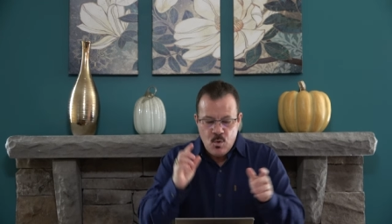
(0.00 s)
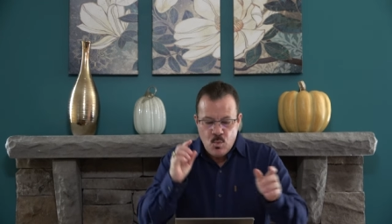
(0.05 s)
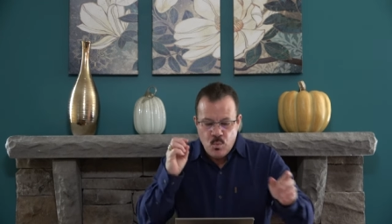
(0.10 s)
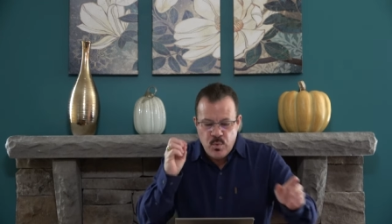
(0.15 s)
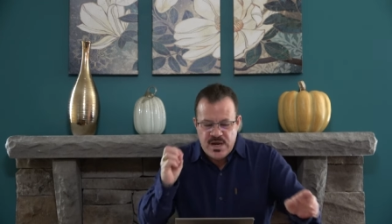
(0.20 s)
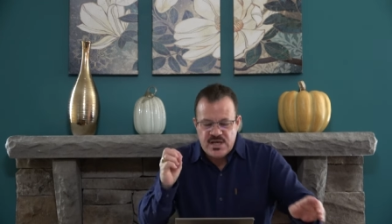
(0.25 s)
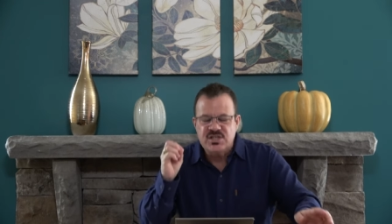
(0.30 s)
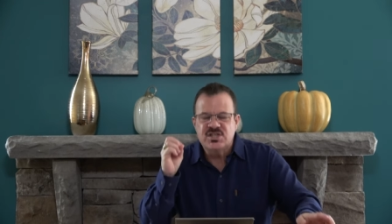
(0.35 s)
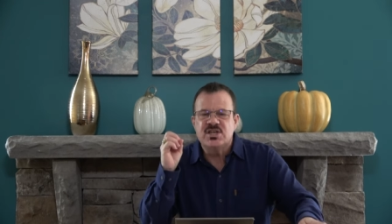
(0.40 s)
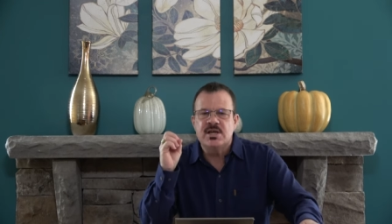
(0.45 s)

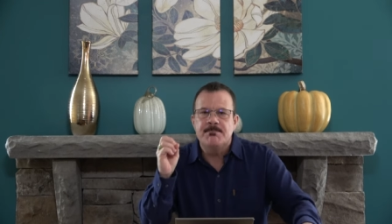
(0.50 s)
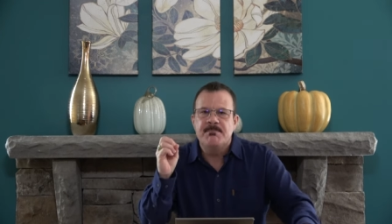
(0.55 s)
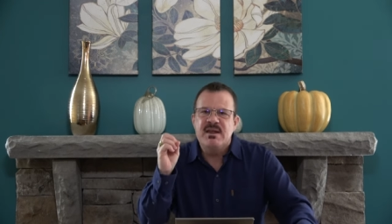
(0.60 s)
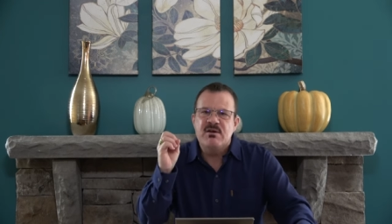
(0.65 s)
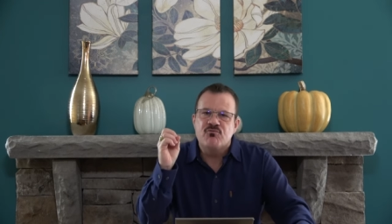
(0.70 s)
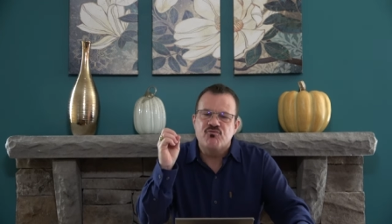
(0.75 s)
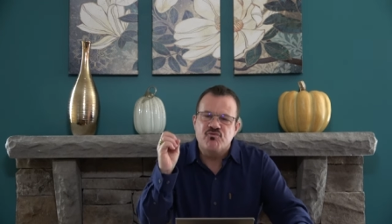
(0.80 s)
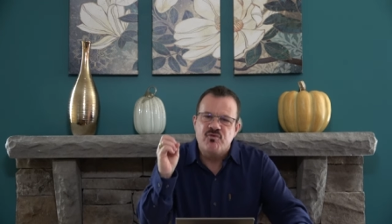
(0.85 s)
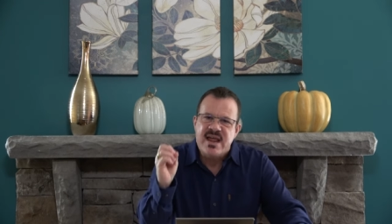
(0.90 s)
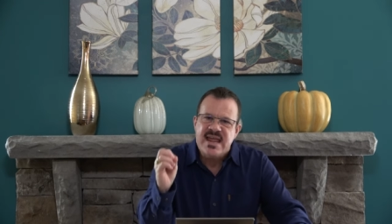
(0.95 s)
We should
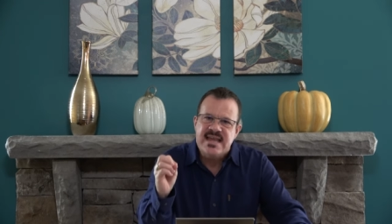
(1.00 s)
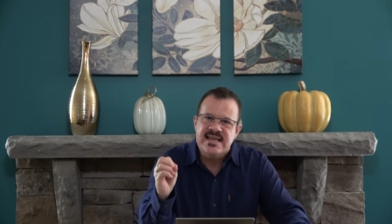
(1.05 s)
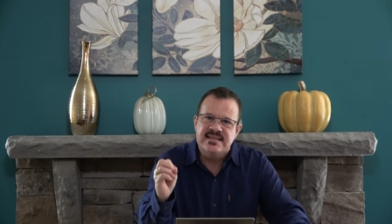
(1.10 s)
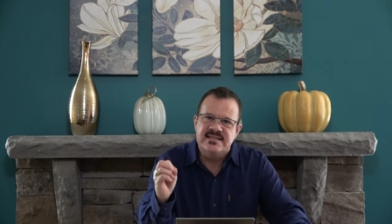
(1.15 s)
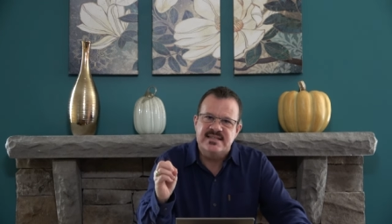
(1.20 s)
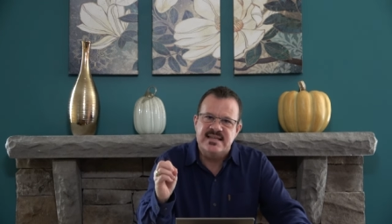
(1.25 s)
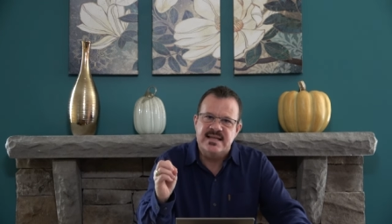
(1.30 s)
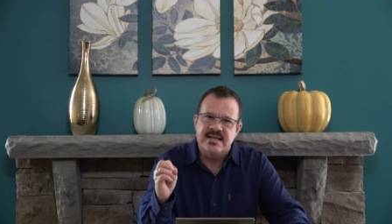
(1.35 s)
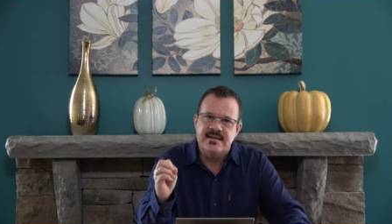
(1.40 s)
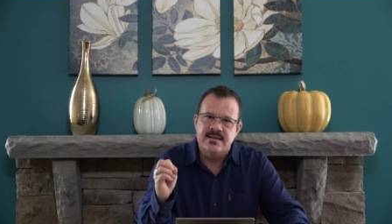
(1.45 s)
be
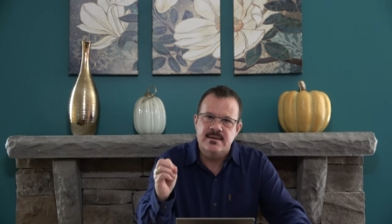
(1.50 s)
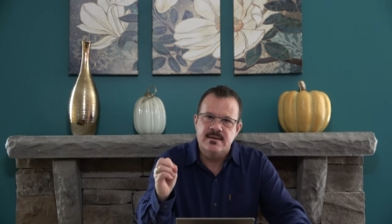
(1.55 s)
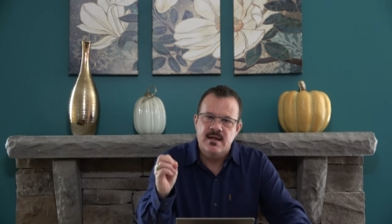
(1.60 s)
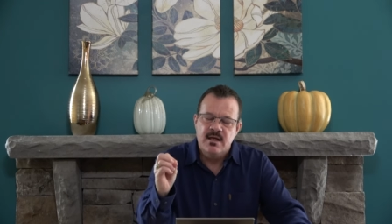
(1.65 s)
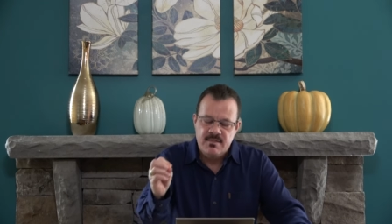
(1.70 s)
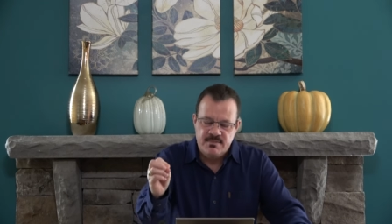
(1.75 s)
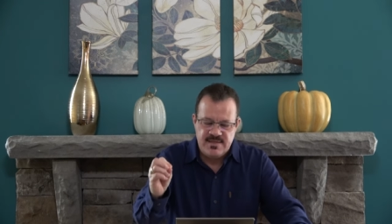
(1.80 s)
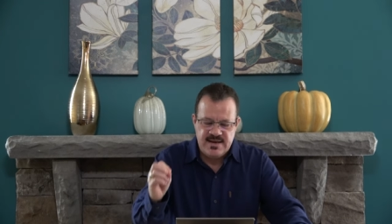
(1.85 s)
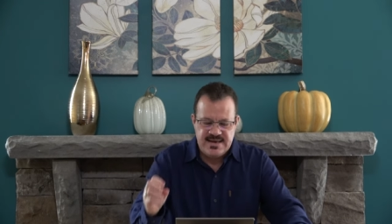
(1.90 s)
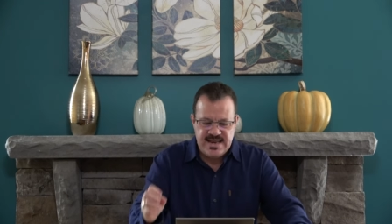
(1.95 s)
raising
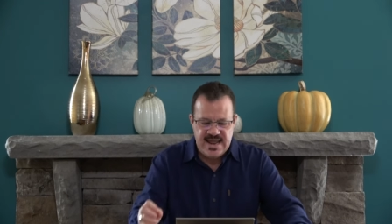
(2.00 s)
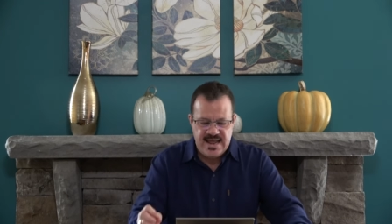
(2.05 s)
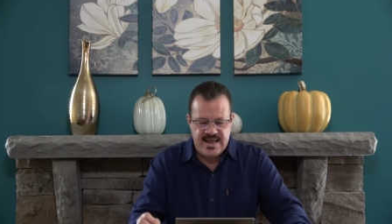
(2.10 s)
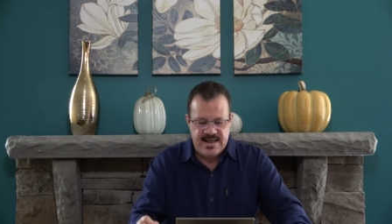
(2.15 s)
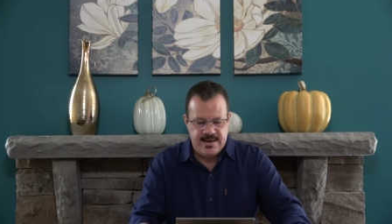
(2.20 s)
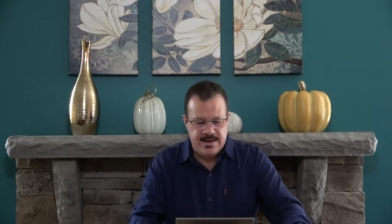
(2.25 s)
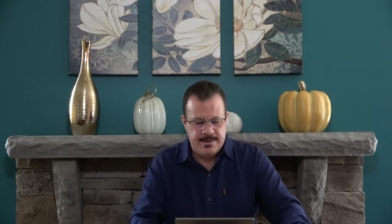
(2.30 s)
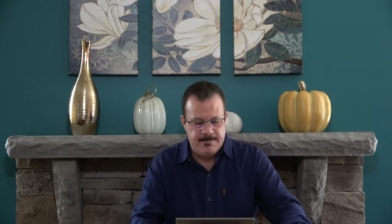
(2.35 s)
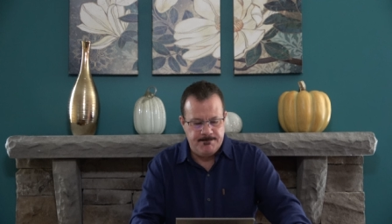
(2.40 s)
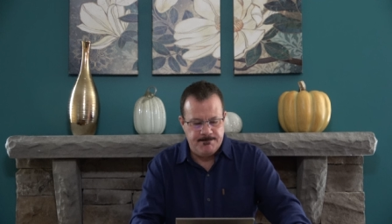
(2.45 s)
the
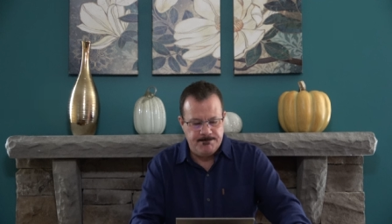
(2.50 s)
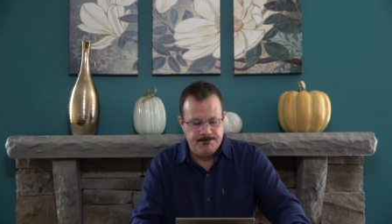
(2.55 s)
dead.